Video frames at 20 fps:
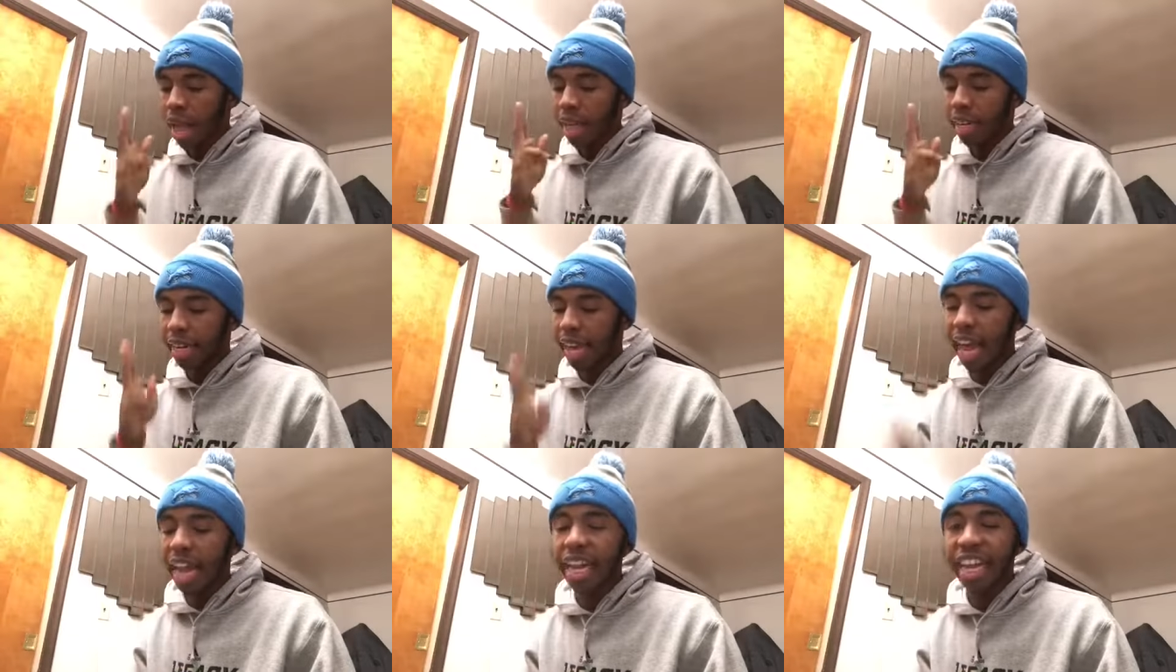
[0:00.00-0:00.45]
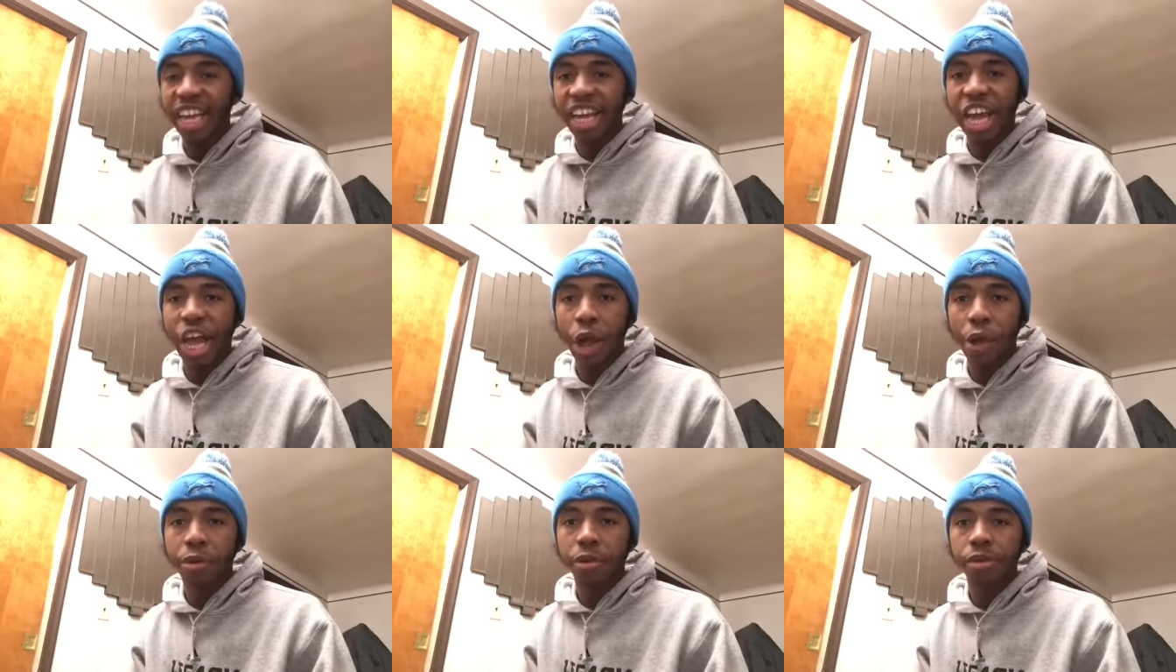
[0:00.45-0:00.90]
that
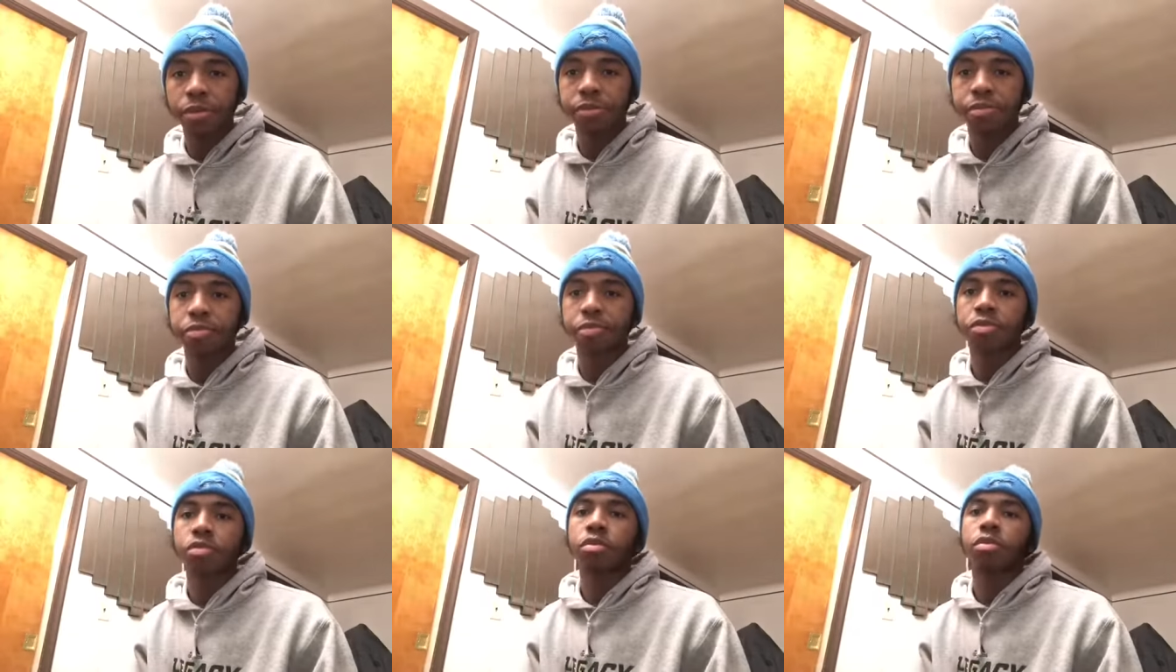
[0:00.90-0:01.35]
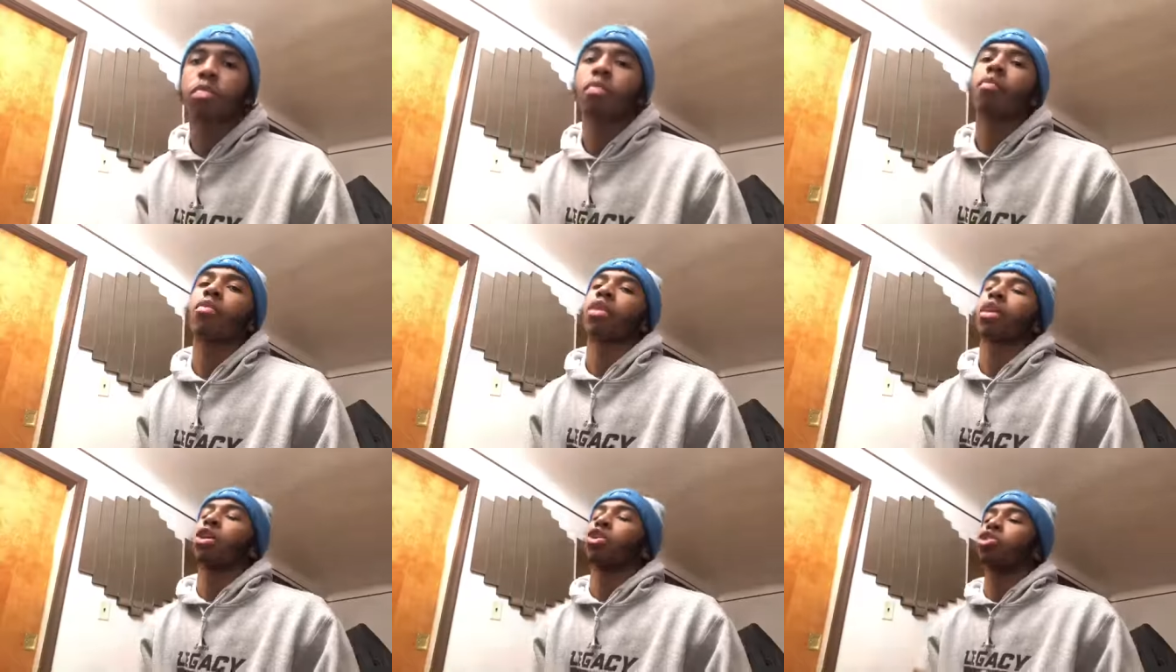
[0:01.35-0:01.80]
nigga,
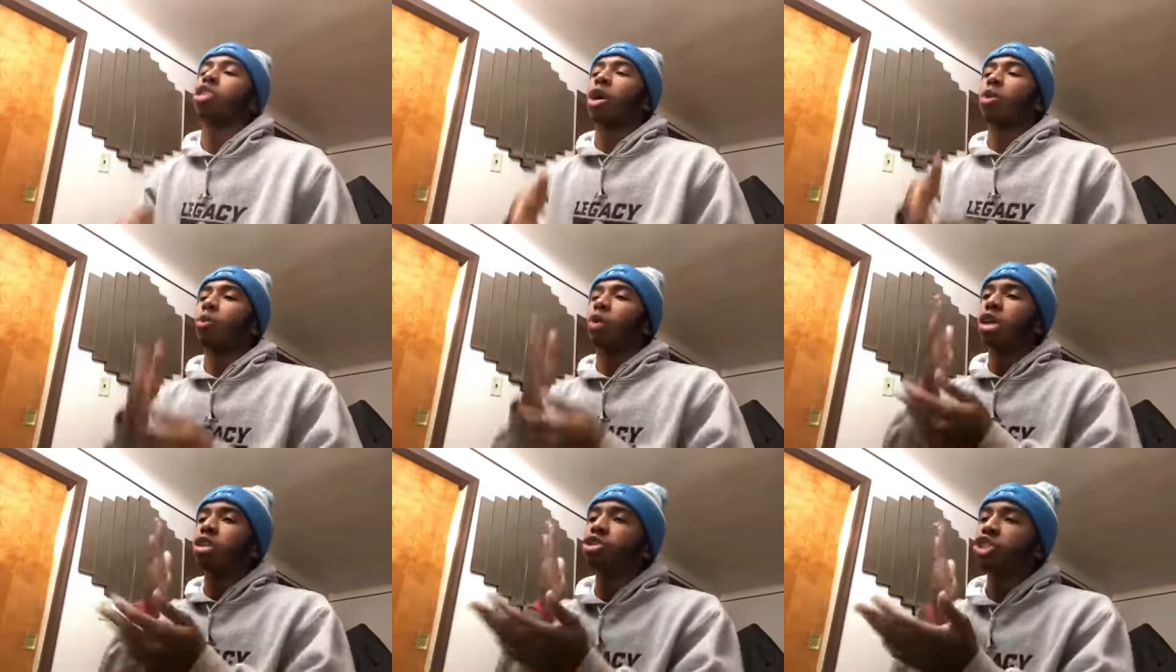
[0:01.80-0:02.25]
like when you